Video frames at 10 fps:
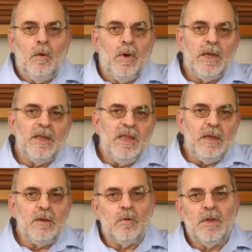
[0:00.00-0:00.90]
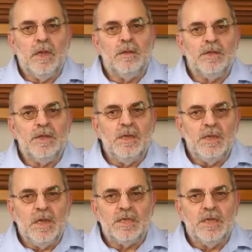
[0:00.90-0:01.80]
When I then connect the
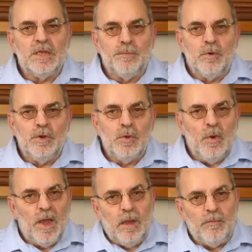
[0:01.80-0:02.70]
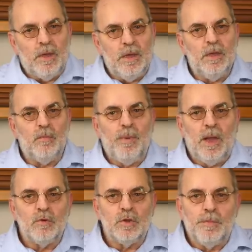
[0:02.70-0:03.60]
Syntex six point two amp linear
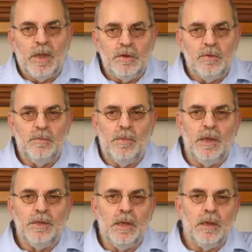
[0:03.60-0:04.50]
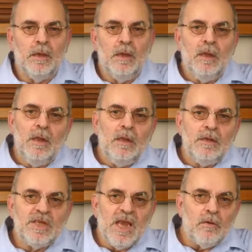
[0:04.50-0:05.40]
power supply to the Mytek,
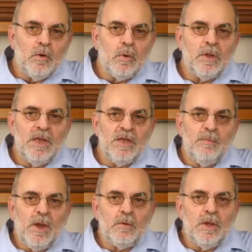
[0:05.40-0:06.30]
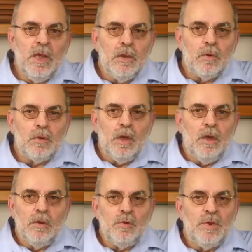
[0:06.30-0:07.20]
the sound quality is about equal
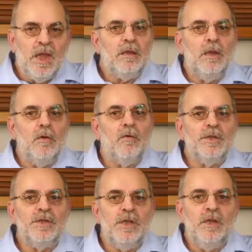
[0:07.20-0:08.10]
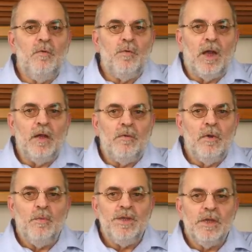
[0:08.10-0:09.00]
to that of the C D five,
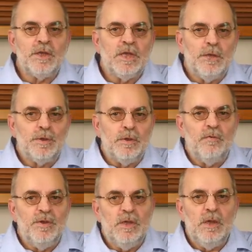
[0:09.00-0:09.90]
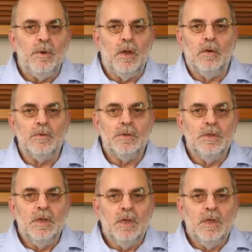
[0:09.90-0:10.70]
with the exception of the deep lows.